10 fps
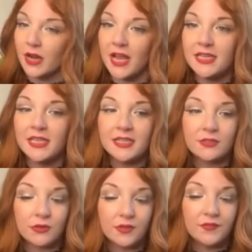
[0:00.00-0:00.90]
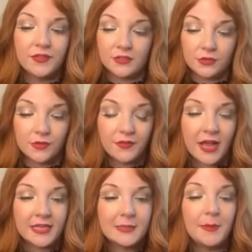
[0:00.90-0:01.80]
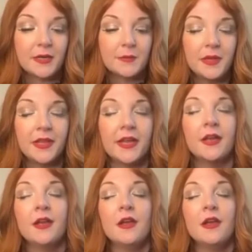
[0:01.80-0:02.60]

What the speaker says: I did sort of aspect, but like,